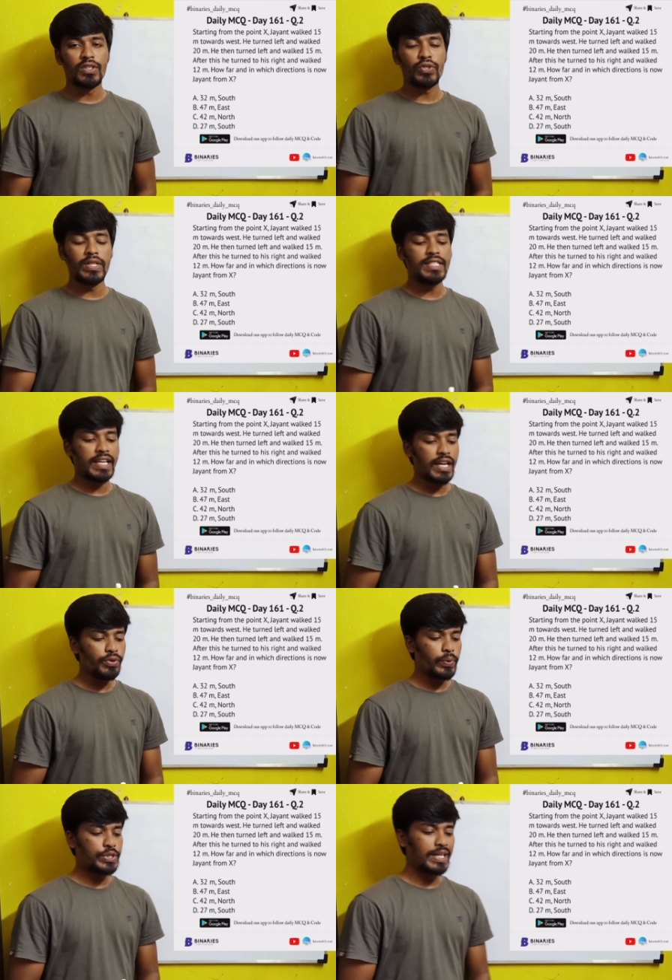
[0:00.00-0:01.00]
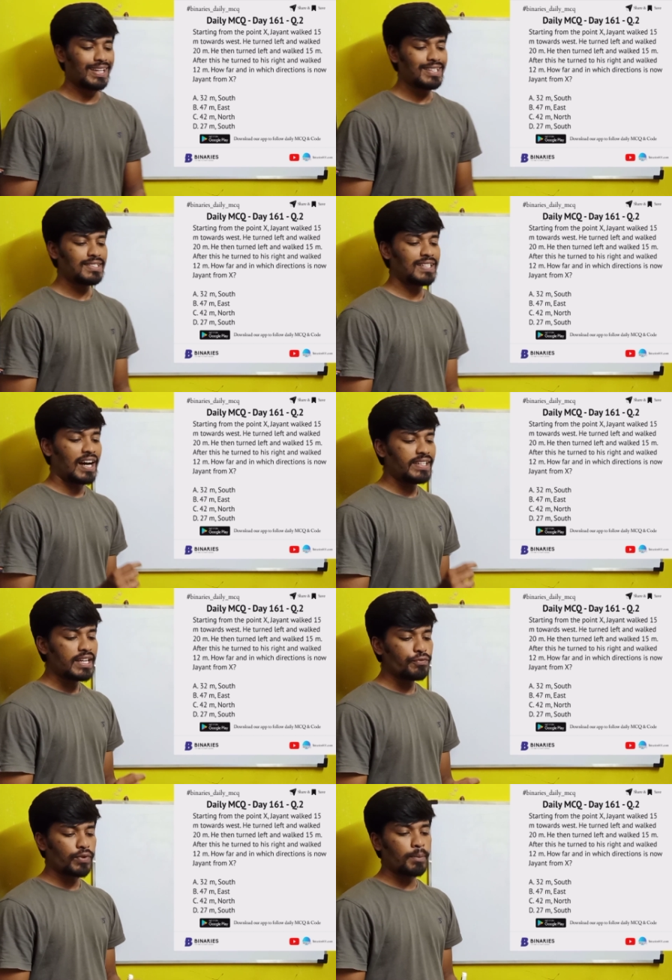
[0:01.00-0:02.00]
So the second question is,
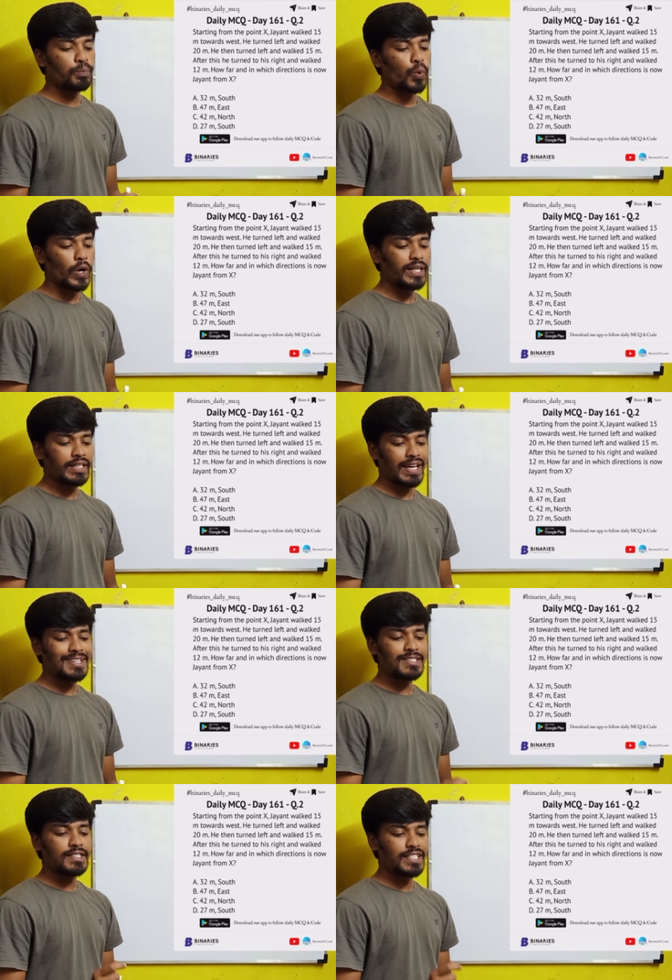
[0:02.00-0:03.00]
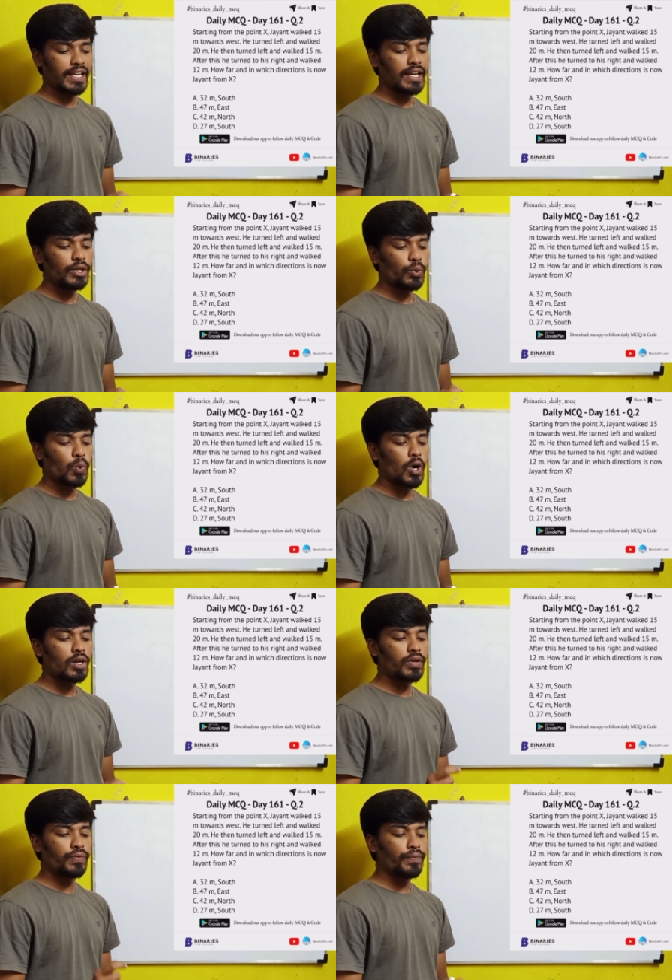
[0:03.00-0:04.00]
starting from point X, Jayant
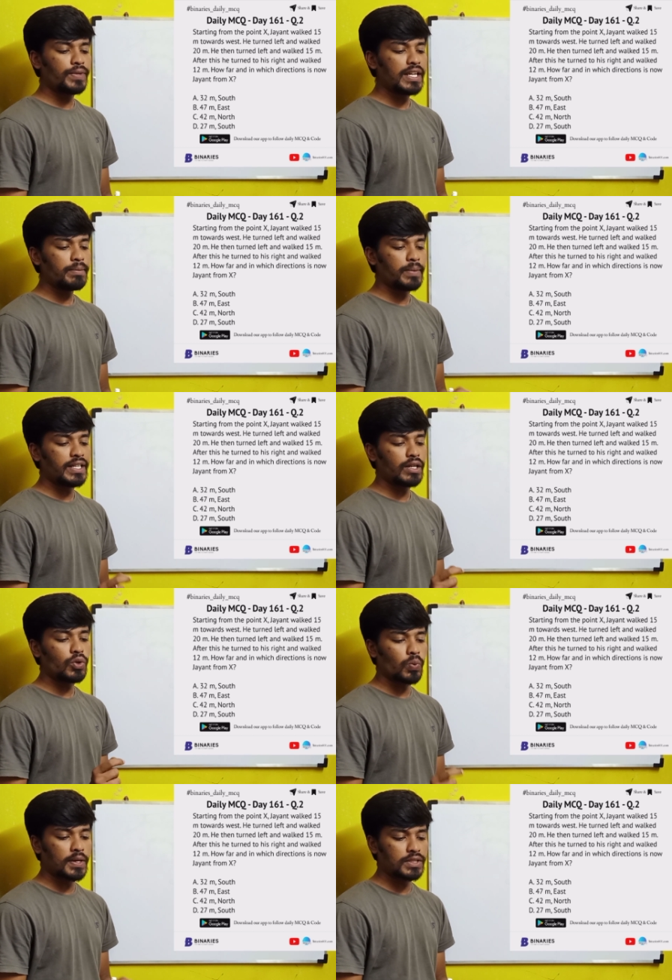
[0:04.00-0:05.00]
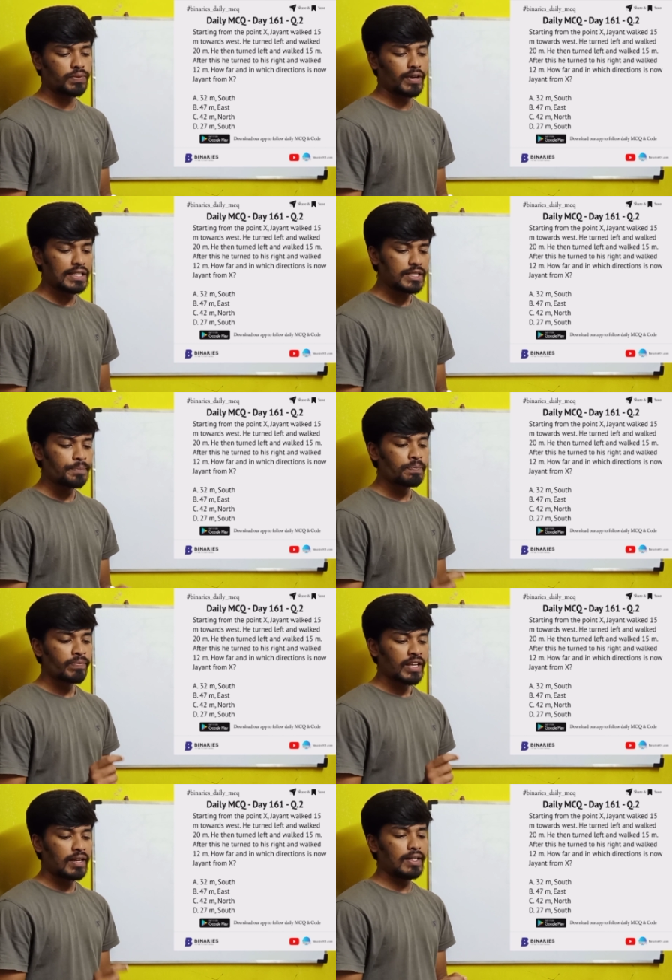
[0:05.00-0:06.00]
walked 15 meter towards west.
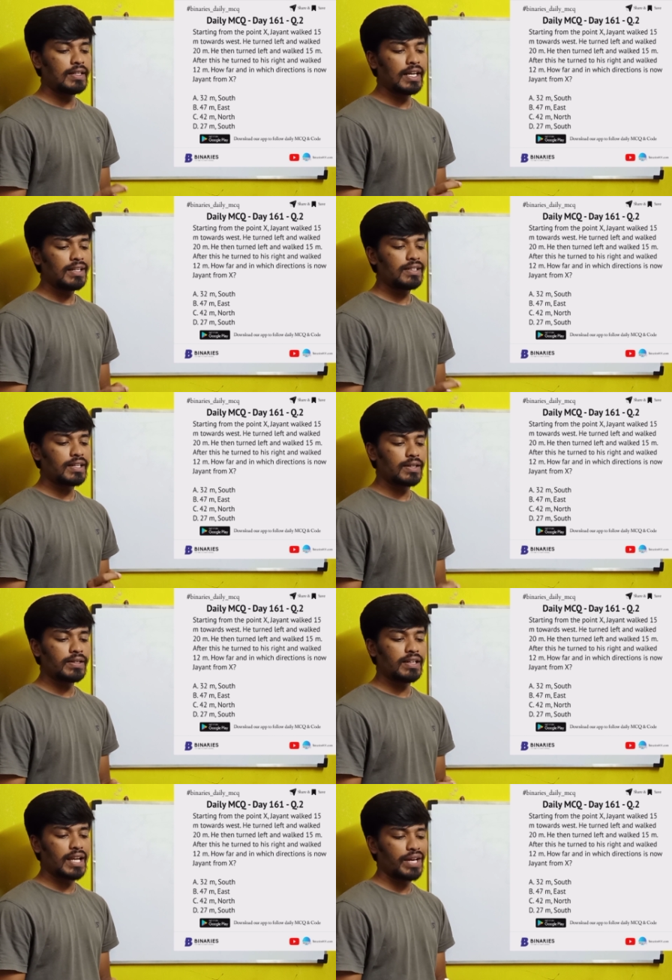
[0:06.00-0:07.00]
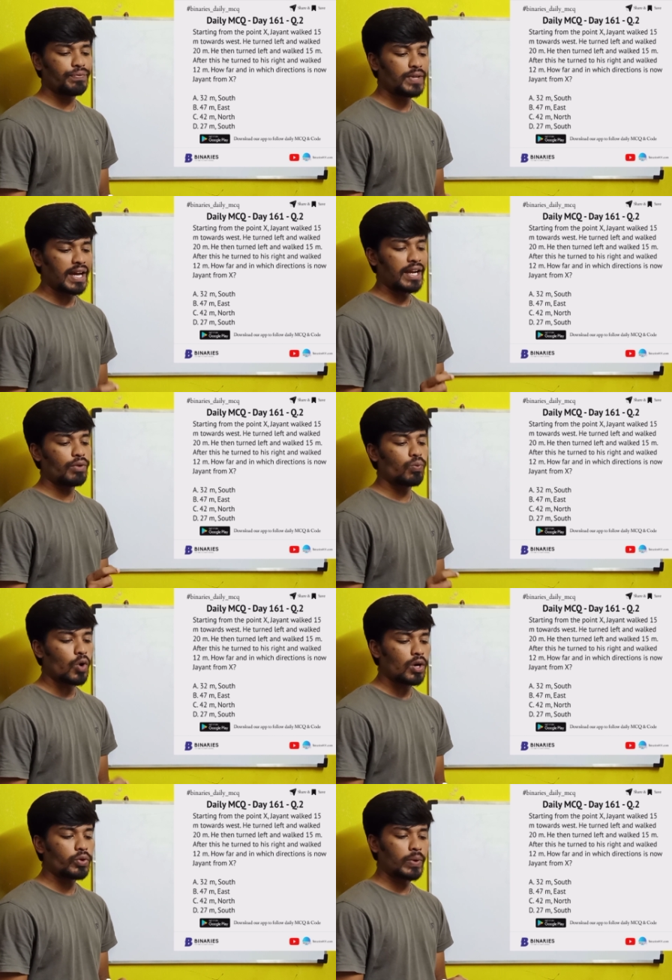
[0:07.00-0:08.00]
He then turned left and
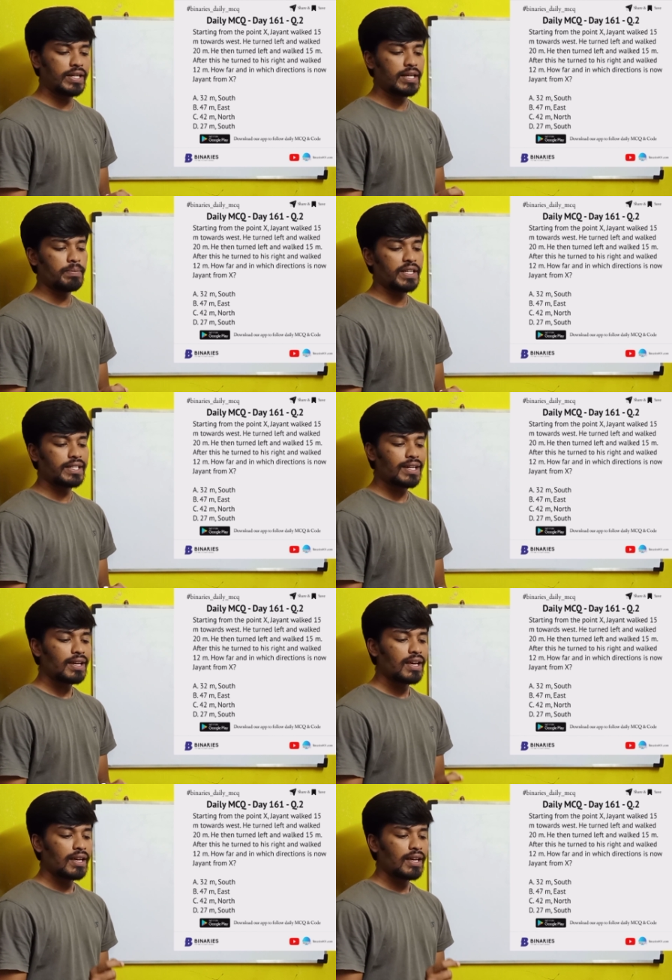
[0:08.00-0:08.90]
walked 20 meter.